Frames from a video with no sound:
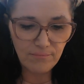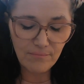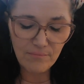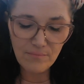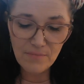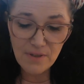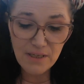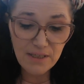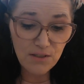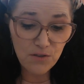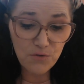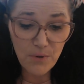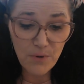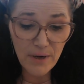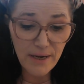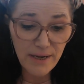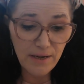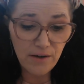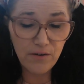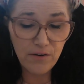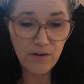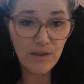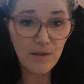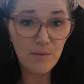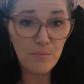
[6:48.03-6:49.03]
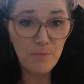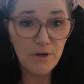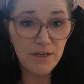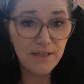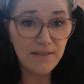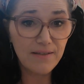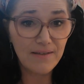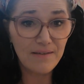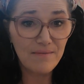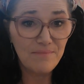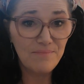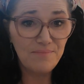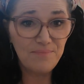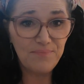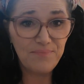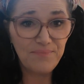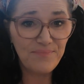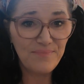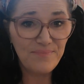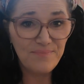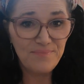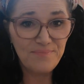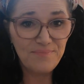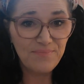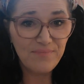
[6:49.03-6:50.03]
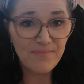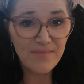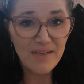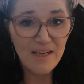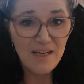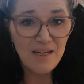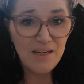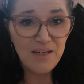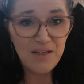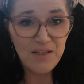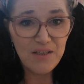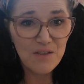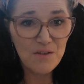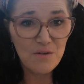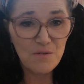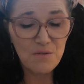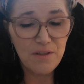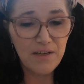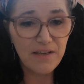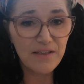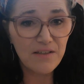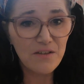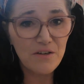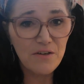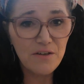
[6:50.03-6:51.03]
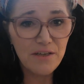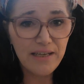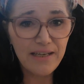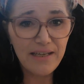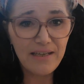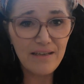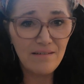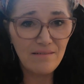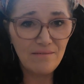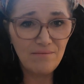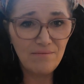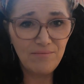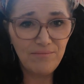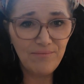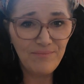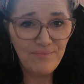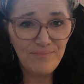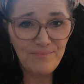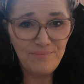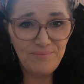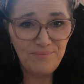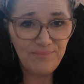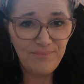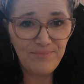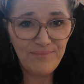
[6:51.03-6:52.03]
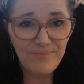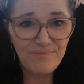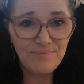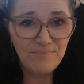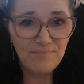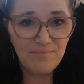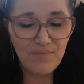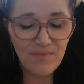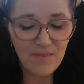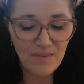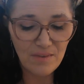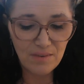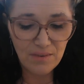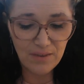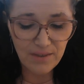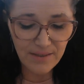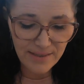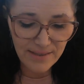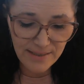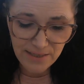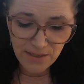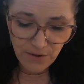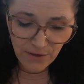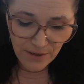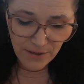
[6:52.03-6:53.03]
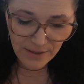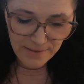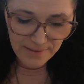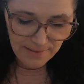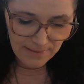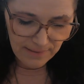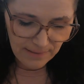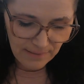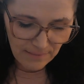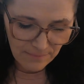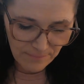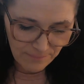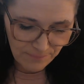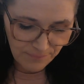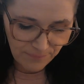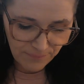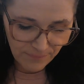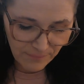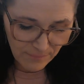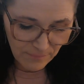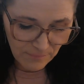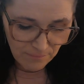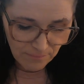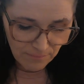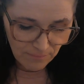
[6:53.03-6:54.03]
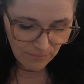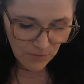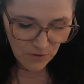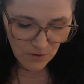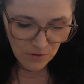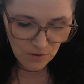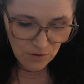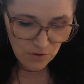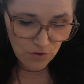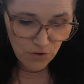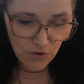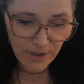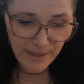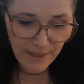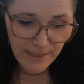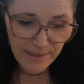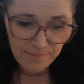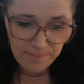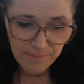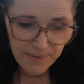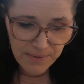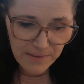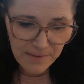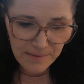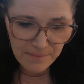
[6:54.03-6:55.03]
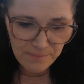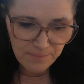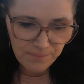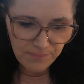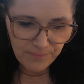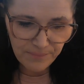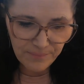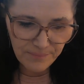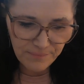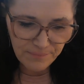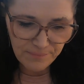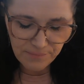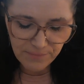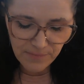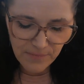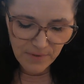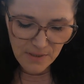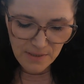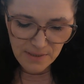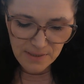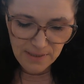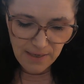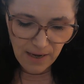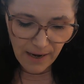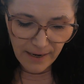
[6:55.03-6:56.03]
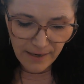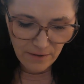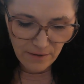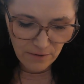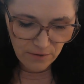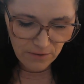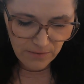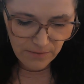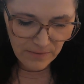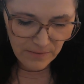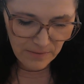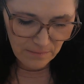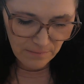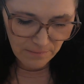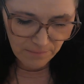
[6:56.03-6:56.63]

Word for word: that's right here in the present. So things are hidden, secrets dreams, desires.